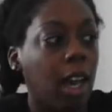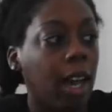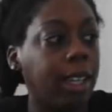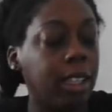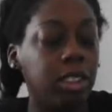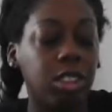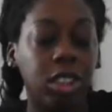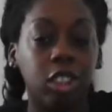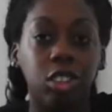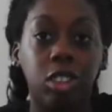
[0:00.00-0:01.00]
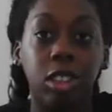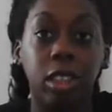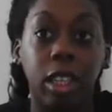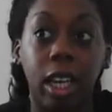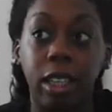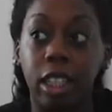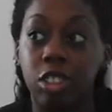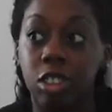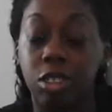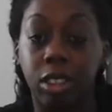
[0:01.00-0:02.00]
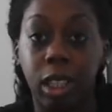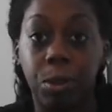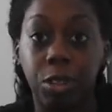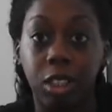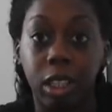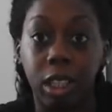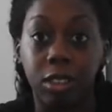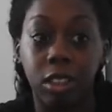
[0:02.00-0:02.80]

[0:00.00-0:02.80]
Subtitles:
I get to the register and that shit rang up for $11.